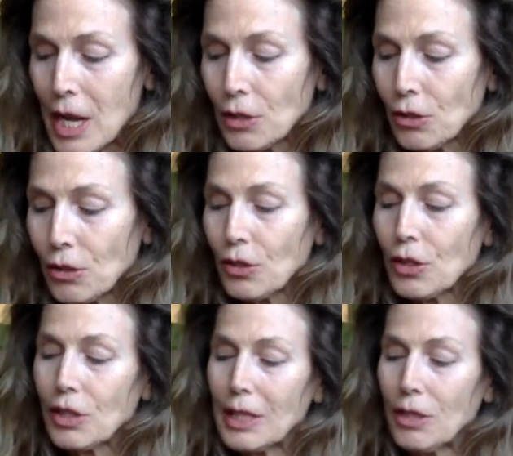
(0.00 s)
So there's a
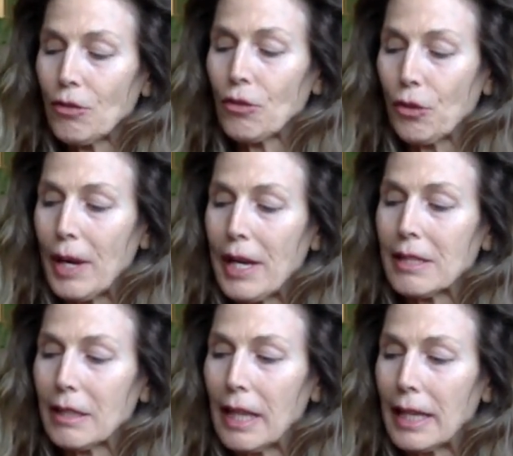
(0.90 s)
sense of
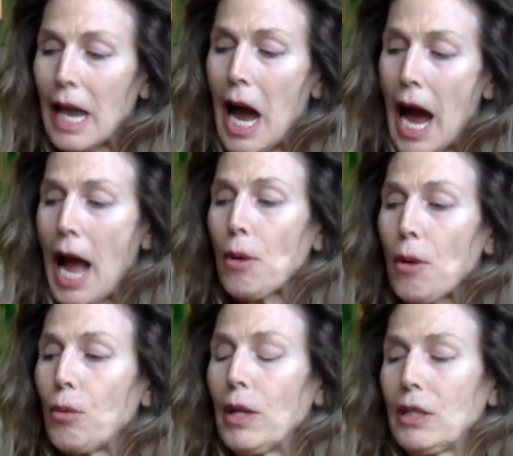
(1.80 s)
grace. Like I
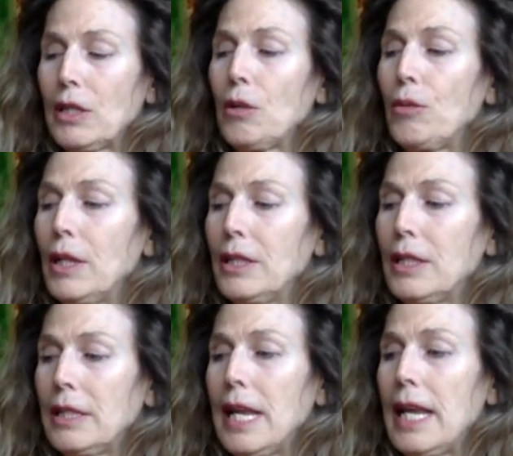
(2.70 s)
would want someone
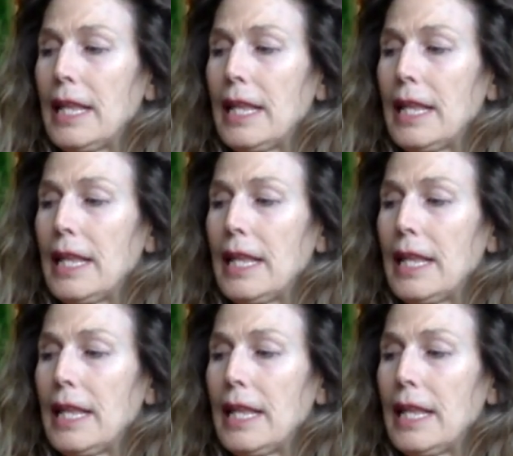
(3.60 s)
to say